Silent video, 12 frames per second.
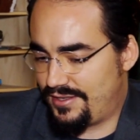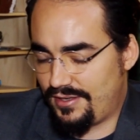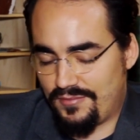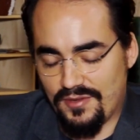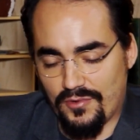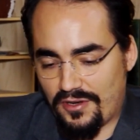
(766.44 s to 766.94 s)

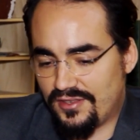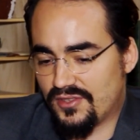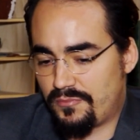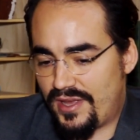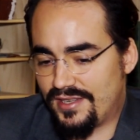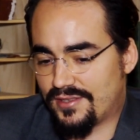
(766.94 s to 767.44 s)

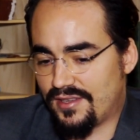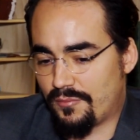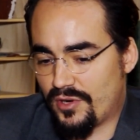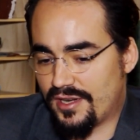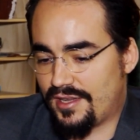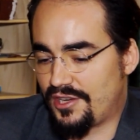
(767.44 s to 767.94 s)
is based on
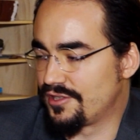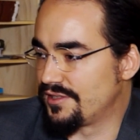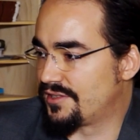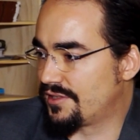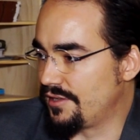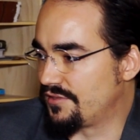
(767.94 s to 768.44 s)
predication
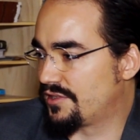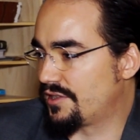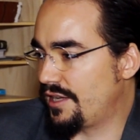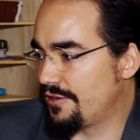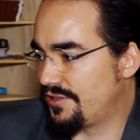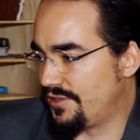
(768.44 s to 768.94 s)
of
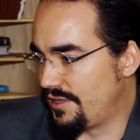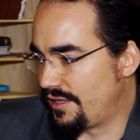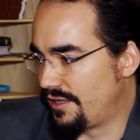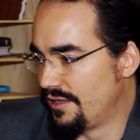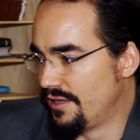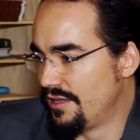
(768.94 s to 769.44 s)

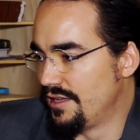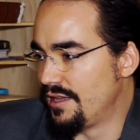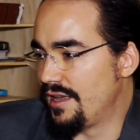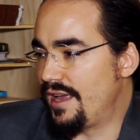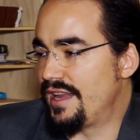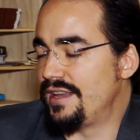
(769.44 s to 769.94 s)
scarcity.
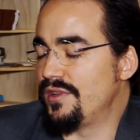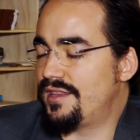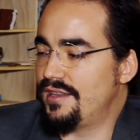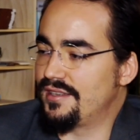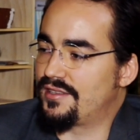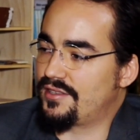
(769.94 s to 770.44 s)
And
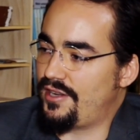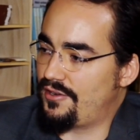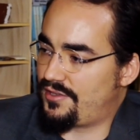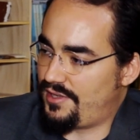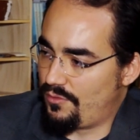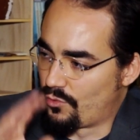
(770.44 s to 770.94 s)
within a
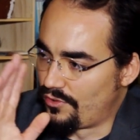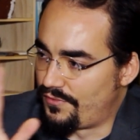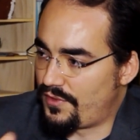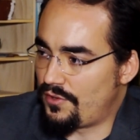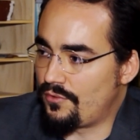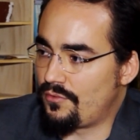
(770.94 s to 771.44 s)
scarcity
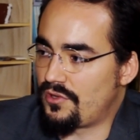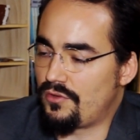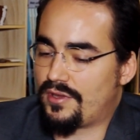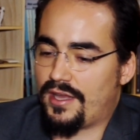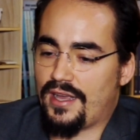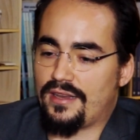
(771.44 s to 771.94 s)
worldview,
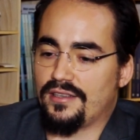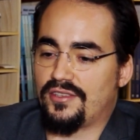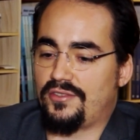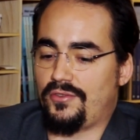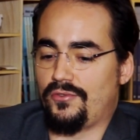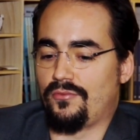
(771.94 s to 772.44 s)
you can't
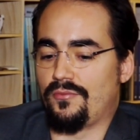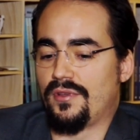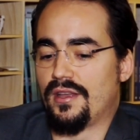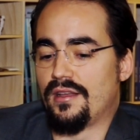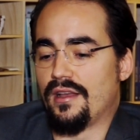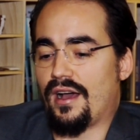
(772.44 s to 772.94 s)

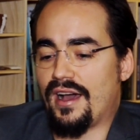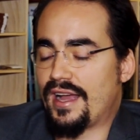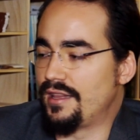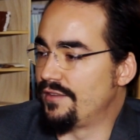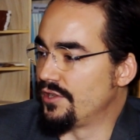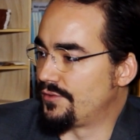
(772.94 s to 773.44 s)
assume
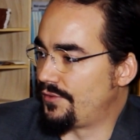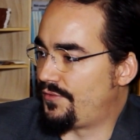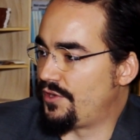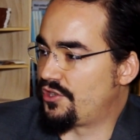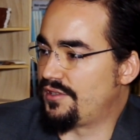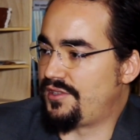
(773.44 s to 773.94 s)
high levels of
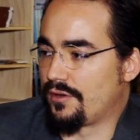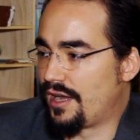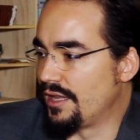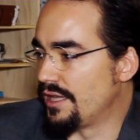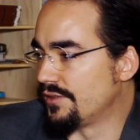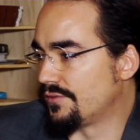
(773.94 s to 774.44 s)
efficiency or
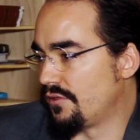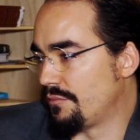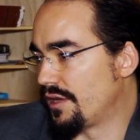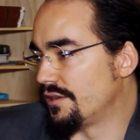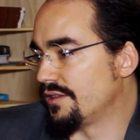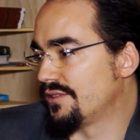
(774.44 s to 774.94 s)
high levels of
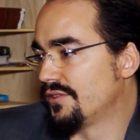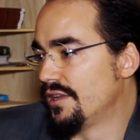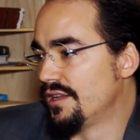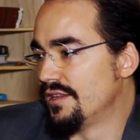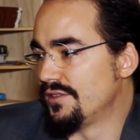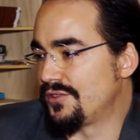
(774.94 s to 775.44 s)
abundance.
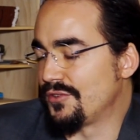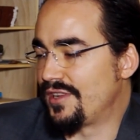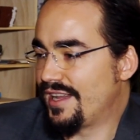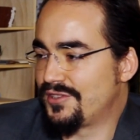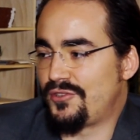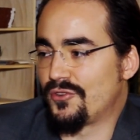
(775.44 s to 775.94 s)
So
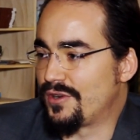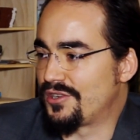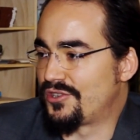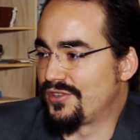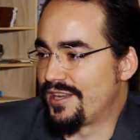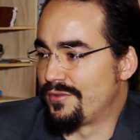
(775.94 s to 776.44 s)
to answer your
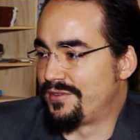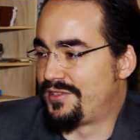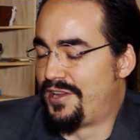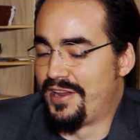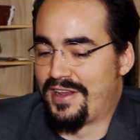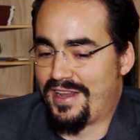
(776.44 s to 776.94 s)
question, I would
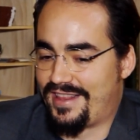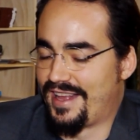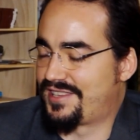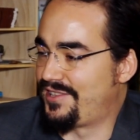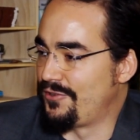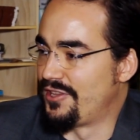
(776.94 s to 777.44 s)
say
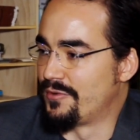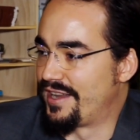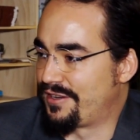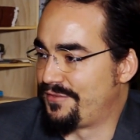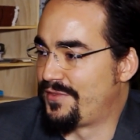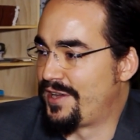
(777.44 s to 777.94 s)
that's the only one
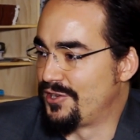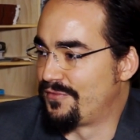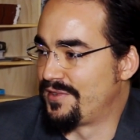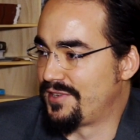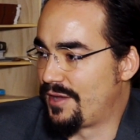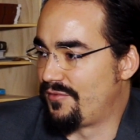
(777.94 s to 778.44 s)
I can find
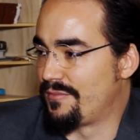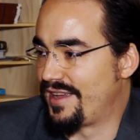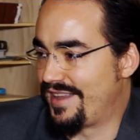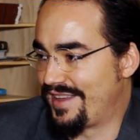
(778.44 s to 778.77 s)
off the top of my